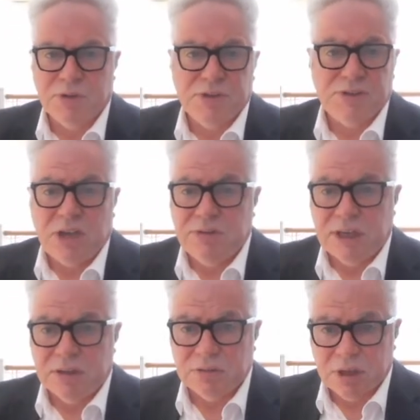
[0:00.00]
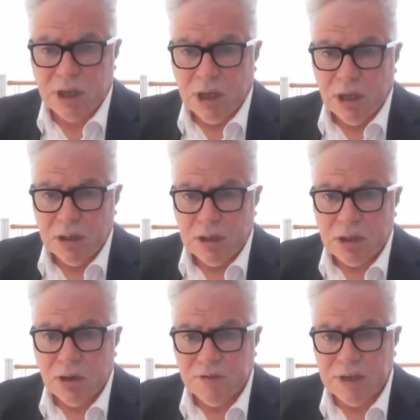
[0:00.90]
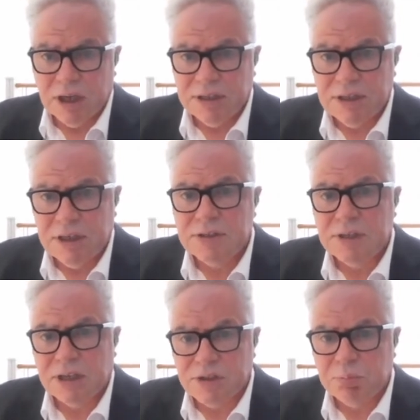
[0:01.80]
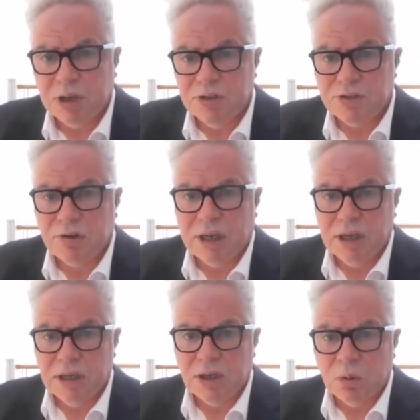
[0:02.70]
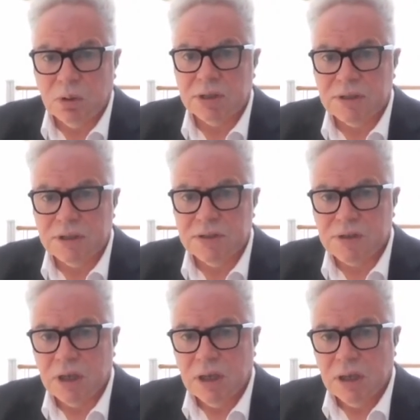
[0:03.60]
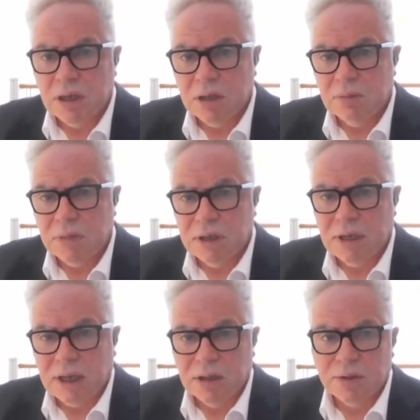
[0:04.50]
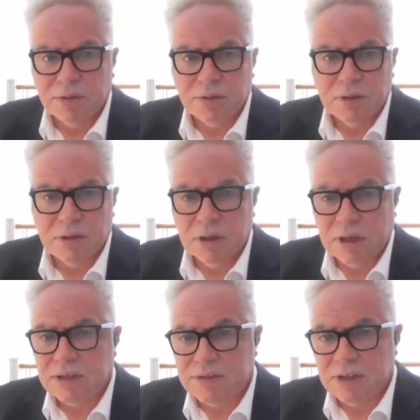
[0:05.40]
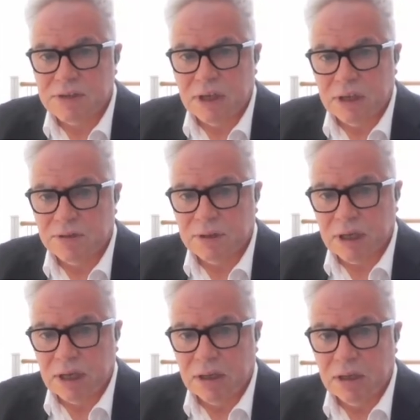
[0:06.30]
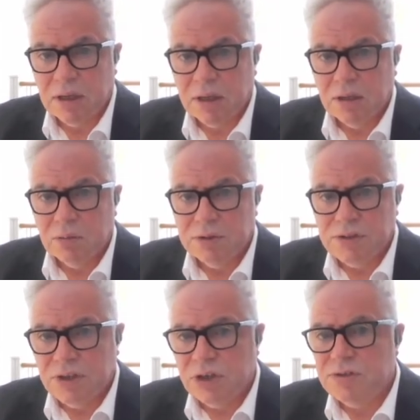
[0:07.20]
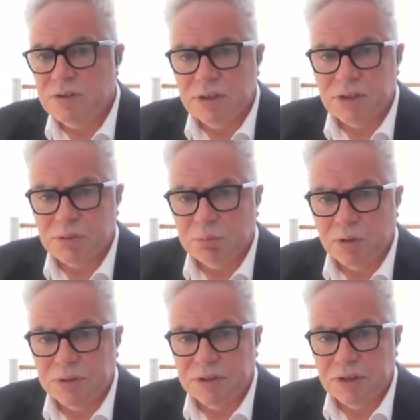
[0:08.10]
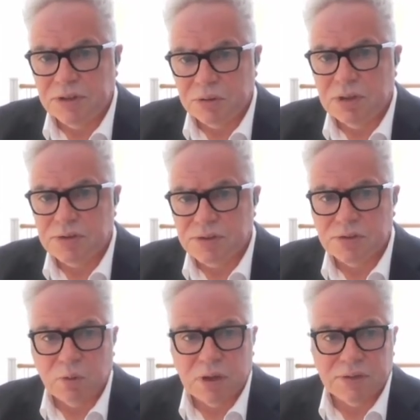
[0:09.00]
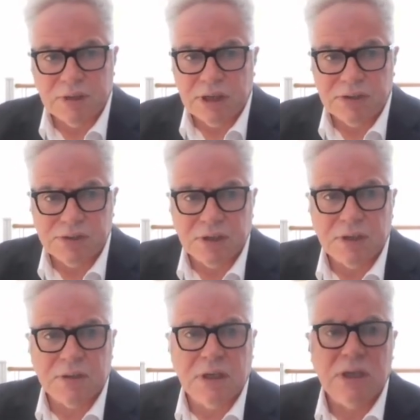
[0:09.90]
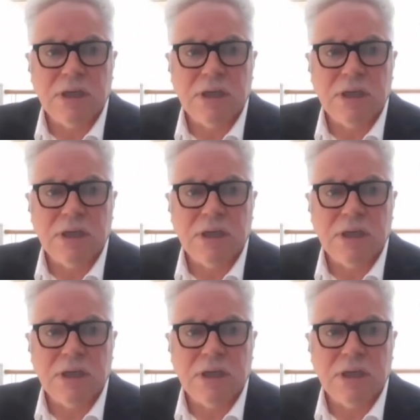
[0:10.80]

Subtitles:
There's no doubt that COVID-19 has exposed great inequalities in health and access to healthcare, which is hugely disappointing to us as a wealthy nation, I think.